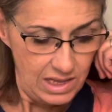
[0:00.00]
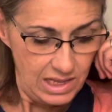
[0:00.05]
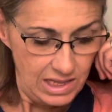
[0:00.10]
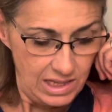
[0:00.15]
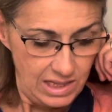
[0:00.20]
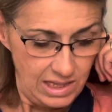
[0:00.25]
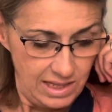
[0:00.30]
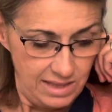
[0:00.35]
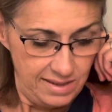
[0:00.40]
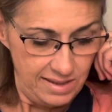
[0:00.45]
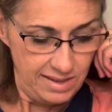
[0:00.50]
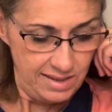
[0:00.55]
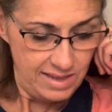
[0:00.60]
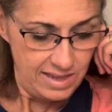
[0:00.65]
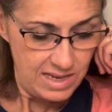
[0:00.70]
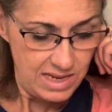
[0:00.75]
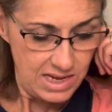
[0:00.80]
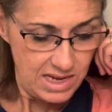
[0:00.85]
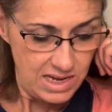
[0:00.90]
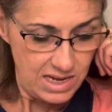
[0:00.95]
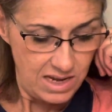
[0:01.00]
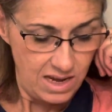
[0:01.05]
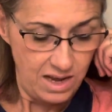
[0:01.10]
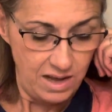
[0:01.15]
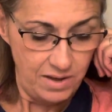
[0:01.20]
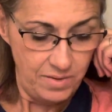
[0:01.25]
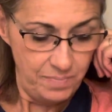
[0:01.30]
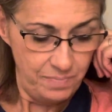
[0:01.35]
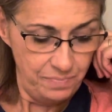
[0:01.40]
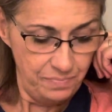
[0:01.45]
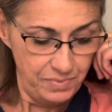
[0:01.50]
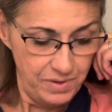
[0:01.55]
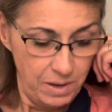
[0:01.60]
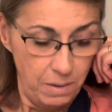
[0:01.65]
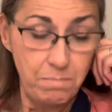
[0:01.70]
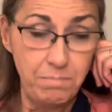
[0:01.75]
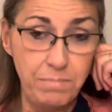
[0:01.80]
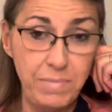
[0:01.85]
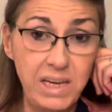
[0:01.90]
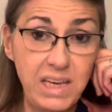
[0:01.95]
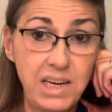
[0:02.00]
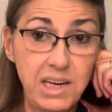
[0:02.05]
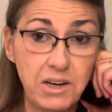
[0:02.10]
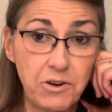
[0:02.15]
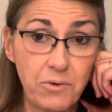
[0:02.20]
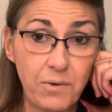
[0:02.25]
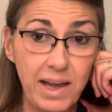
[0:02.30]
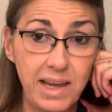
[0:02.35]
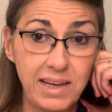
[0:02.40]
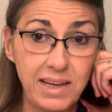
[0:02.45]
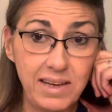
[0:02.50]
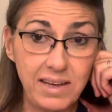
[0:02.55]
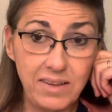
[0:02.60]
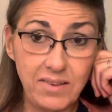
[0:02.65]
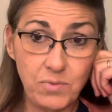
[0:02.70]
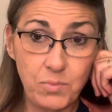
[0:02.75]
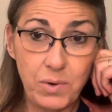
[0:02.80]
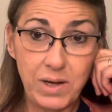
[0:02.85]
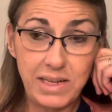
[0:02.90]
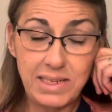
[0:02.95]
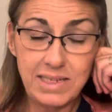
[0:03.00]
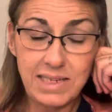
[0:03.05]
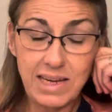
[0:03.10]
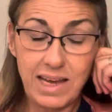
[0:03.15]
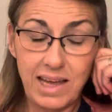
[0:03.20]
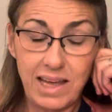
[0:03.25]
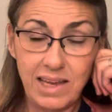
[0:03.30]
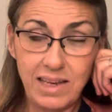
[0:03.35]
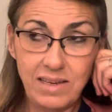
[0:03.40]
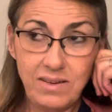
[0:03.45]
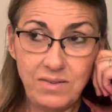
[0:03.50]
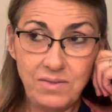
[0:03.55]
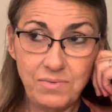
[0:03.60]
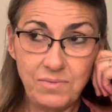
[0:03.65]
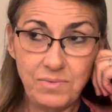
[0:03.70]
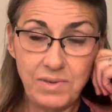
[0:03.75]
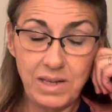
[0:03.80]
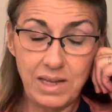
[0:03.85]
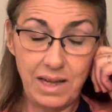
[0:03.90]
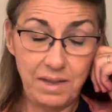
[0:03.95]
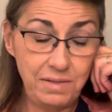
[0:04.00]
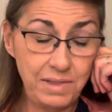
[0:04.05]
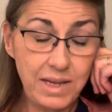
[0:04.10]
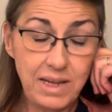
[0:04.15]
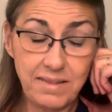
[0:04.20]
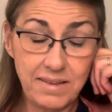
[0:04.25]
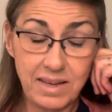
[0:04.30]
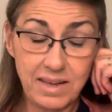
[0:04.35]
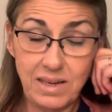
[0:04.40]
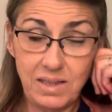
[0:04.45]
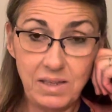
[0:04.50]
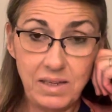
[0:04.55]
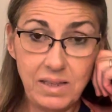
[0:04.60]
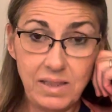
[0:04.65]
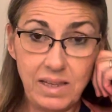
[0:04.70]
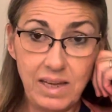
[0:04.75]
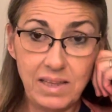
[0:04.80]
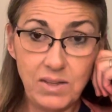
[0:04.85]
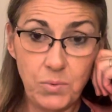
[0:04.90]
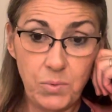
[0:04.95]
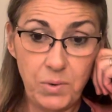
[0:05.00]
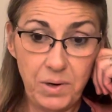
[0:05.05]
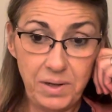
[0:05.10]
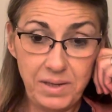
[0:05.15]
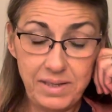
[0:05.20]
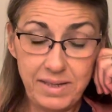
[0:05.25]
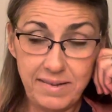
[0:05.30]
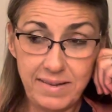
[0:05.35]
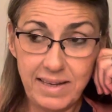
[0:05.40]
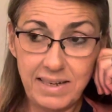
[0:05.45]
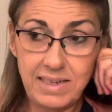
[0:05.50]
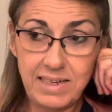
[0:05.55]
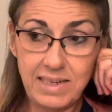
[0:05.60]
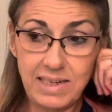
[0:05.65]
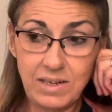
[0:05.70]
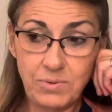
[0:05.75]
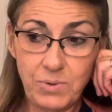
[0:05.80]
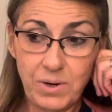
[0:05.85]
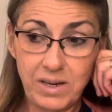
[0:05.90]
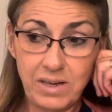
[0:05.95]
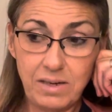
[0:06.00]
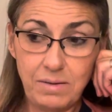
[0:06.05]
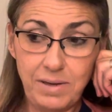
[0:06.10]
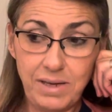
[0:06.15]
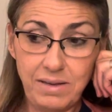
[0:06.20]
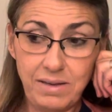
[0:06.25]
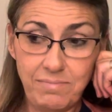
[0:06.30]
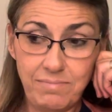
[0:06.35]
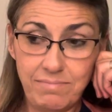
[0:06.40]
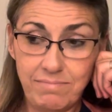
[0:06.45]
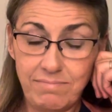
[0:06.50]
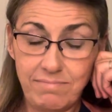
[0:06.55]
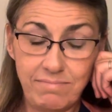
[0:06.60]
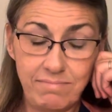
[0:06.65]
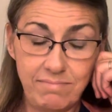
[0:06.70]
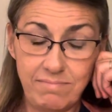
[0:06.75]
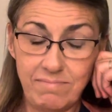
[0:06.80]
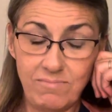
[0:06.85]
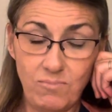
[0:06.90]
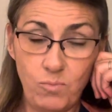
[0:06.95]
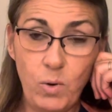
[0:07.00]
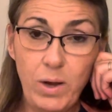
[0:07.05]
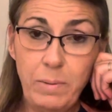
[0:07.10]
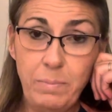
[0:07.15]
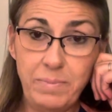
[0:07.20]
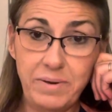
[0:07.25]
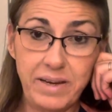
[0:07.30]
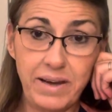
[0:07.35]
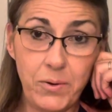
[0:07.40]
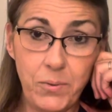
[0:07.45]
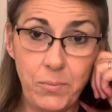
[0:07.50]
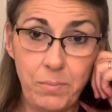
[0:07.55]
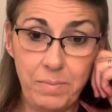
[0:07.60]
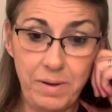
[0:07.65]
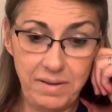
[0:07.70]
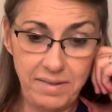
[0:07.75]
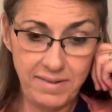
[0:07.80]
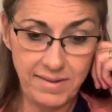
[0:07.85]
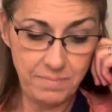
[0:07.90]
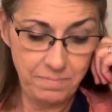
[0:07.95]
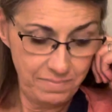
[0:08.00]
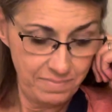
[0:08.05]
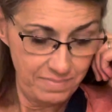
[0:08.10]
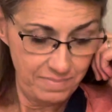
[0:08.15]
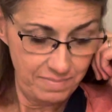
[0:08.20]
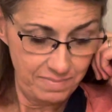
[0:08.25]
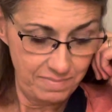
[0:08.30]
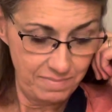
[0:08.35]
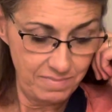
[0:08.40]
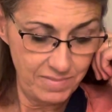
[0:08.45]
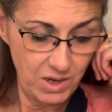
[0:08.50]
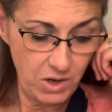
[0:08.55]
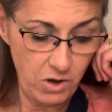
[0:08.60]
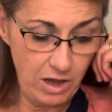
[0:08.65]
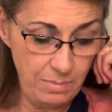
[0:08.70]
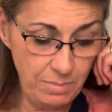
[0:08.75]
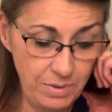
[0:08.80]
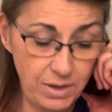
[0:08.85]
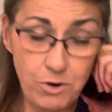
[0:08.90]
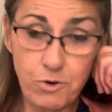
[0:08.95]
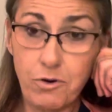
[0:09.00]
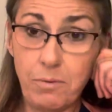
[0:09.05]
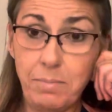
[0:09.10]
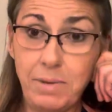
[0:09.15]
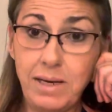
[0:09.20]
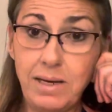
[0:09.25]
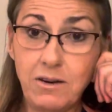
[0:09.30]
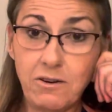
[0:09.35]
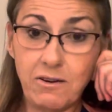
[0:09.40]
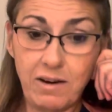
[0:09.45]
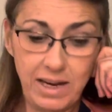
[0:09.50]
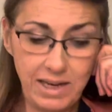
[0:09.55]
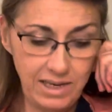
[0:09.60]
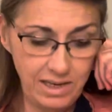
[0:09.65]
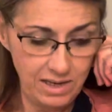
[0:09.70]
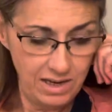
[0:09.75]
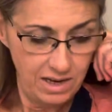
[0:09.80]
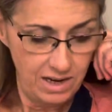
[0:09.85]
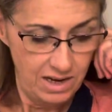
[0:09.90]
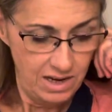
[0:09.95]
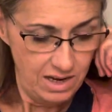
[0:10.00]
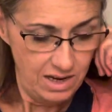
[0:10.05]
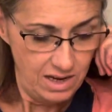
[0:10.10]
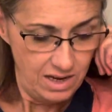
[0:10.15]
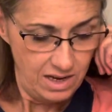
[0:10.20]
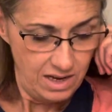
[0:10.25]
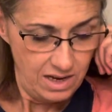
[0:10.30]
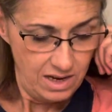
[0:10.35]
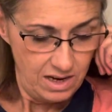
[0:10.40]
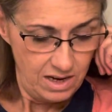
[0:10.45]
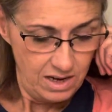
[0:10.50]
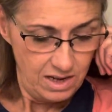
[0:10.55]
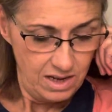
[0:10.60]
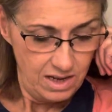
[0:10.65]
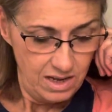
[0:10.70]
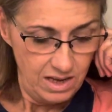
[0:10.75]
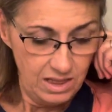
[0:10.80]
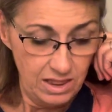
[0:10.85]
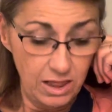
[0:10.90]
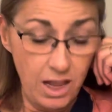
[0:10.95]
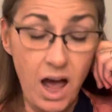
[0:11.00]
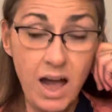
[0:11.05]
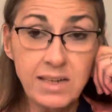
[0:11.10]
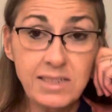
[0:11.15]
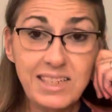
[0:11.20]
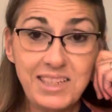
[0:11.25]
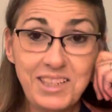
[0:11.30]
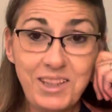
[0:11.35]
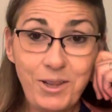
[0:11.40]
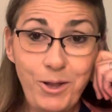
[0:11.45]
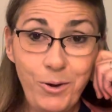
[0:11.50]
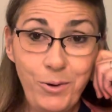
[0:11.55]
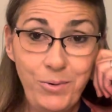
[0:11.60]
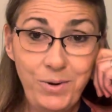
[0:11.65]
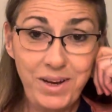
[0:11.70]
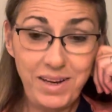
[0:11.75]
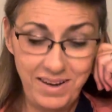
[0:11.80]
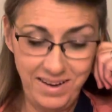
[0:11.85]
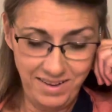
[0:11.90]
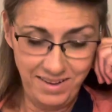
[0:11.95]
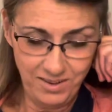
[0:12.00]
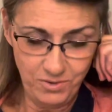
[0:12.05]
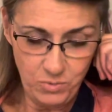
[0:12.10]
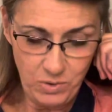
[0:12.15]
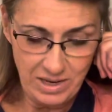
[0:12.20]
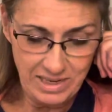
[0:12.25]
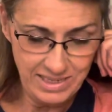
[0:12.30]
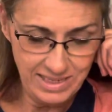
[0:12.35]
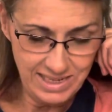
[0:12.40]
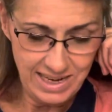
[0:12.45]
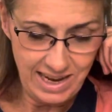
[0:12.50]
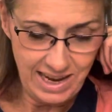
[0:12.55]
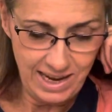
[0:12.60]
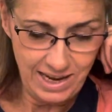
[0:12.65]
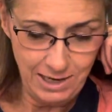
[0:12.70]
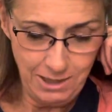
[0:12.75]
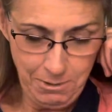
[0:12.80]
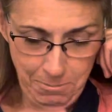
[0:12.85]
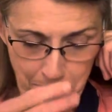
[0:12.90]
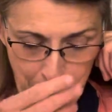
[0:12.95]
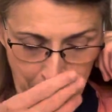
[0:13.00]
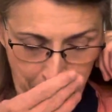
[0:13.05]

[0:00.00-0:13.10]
Let's see. Meteorite is 110. I think it's going to look like the world is ending and we're going to be wiped out by some comet or a meteorite. Locked and Loaded is 110.